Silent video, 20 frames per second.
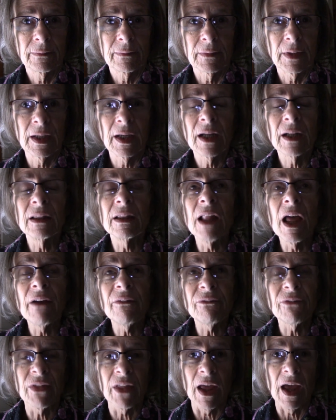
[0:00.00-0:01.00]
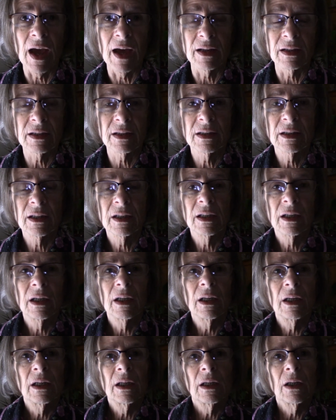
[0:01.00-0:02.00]
And I love that.
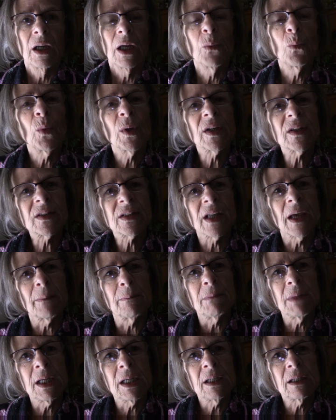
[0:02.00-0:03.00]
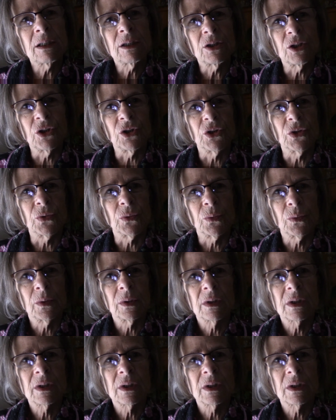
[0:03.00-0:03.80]
And what does that mean to you?